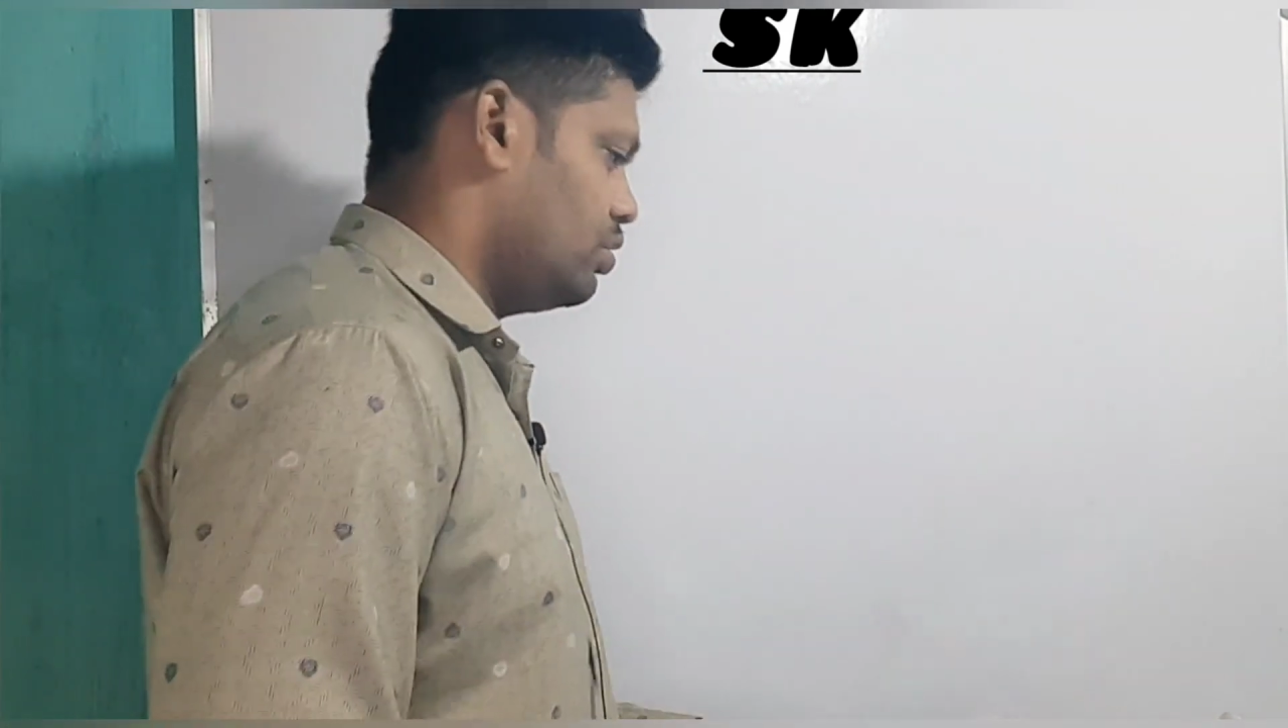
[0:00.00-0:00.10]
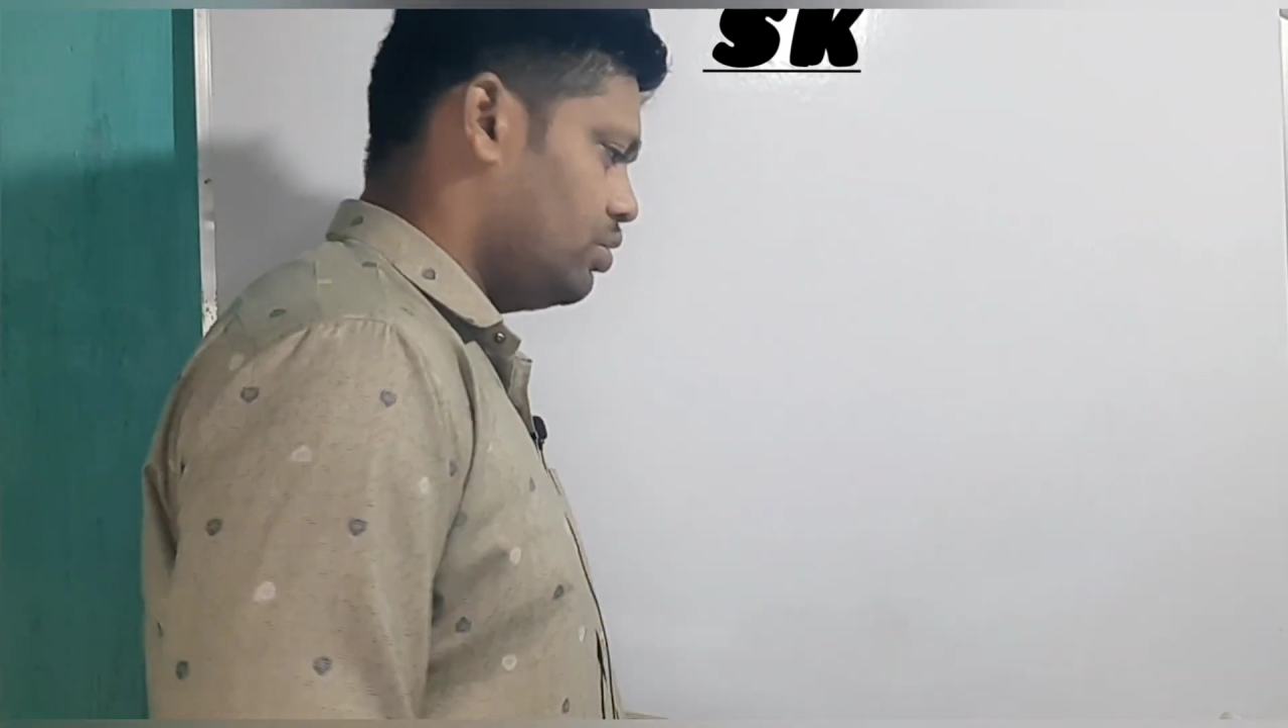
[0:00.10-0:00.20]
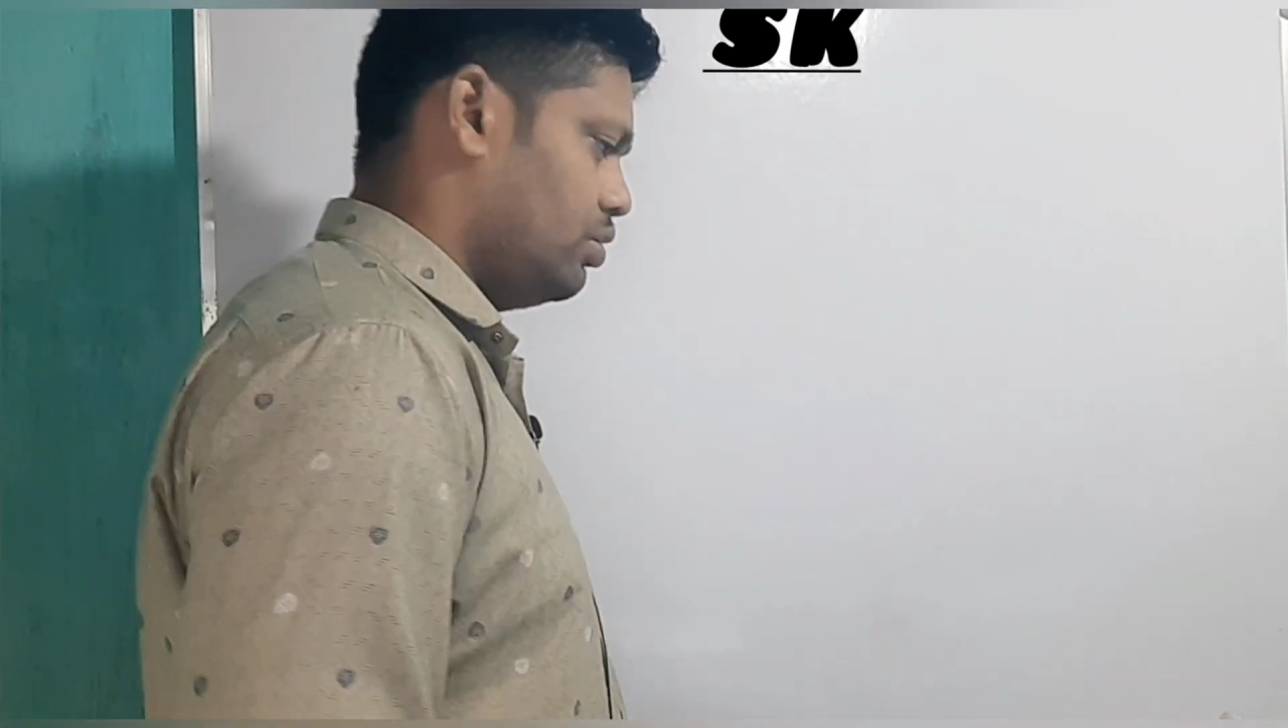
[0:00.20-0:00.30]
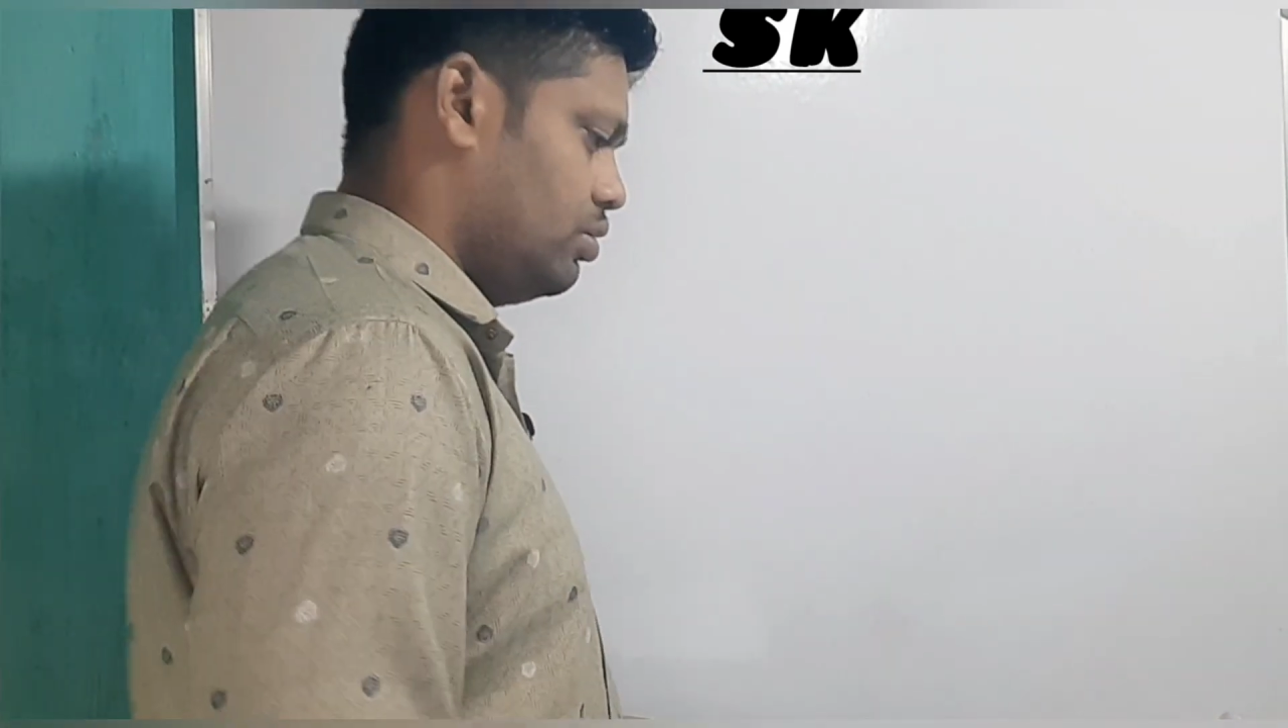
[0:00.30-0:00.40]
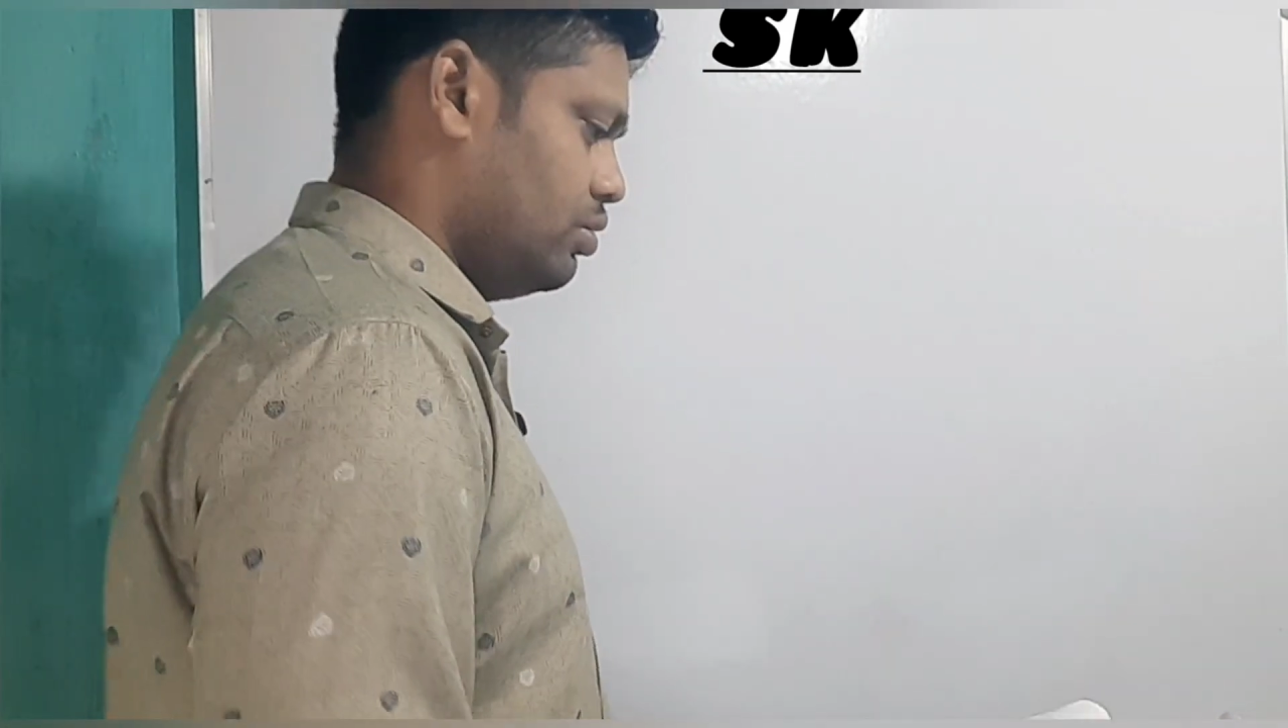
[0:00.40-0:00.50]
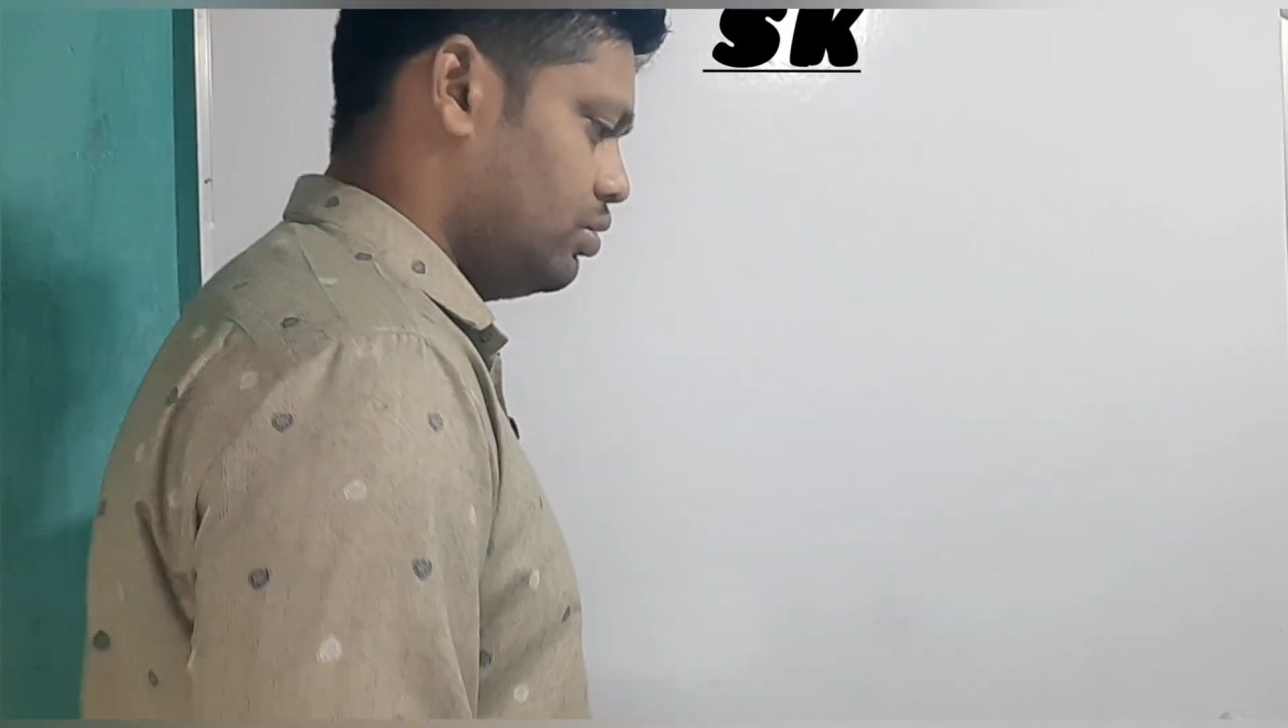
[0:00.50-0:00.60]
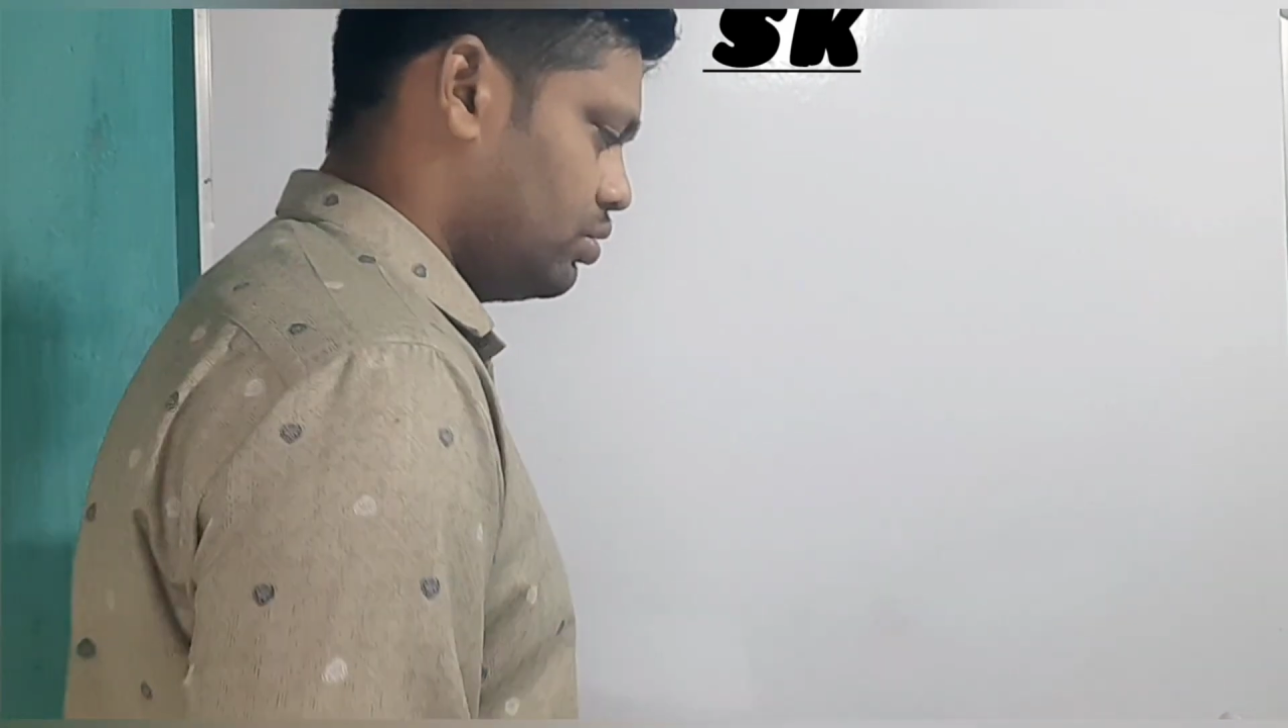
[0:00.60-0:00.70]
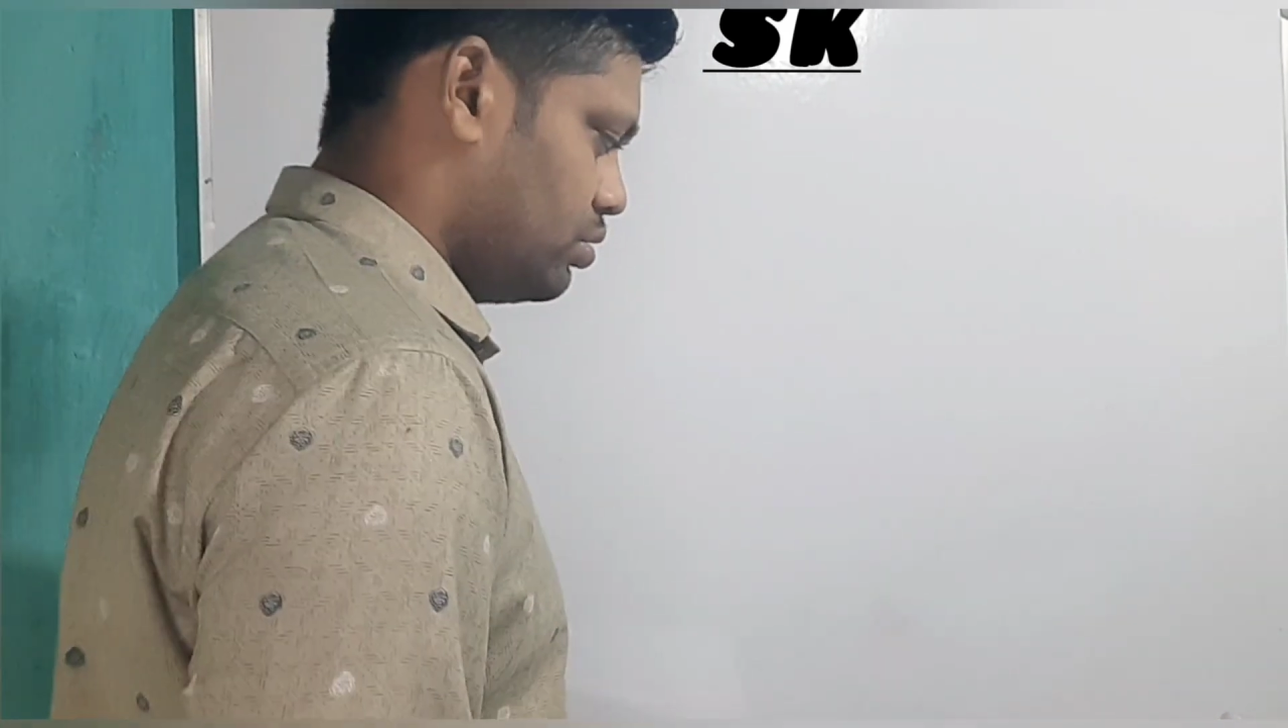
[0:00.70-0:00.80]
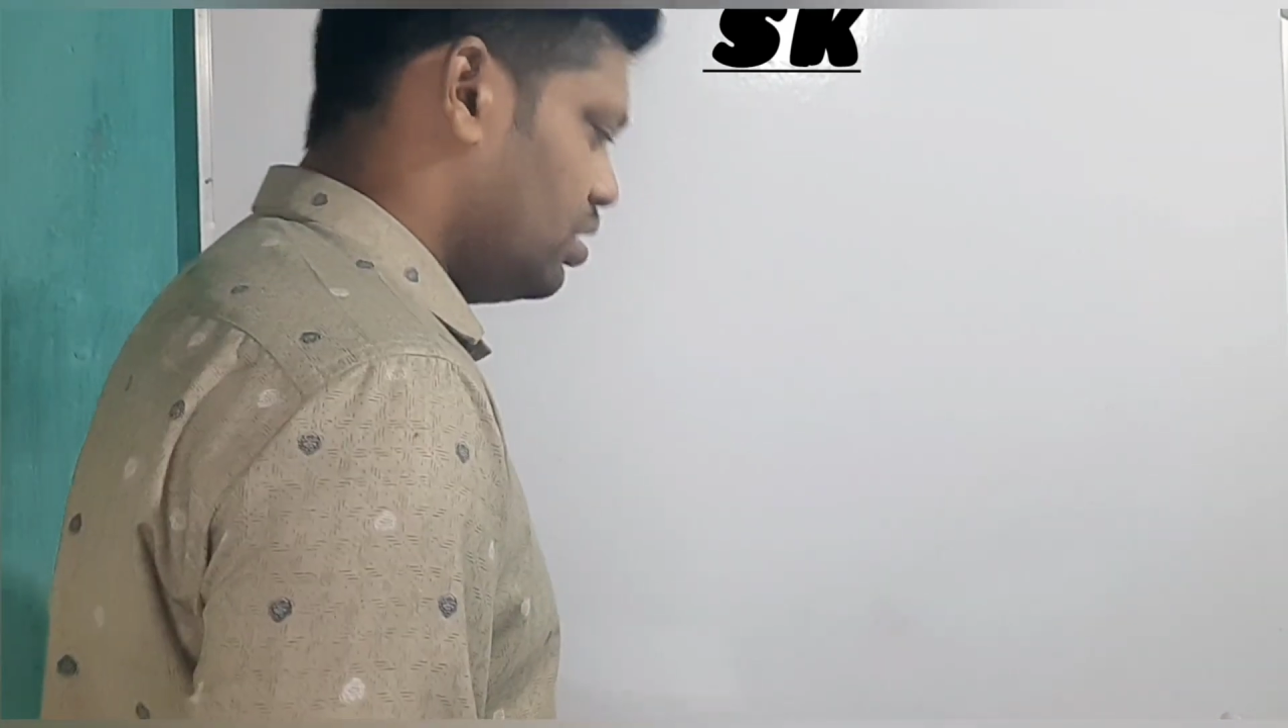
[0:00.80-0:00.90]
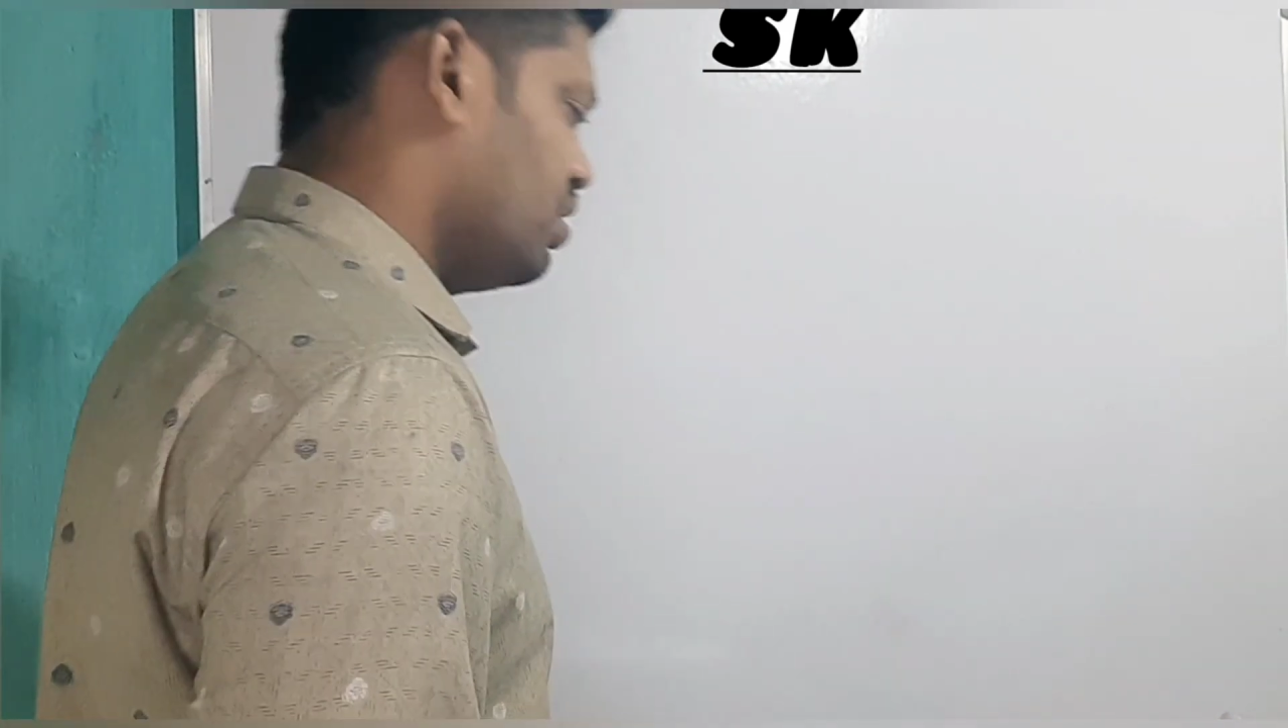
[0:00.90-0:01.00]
or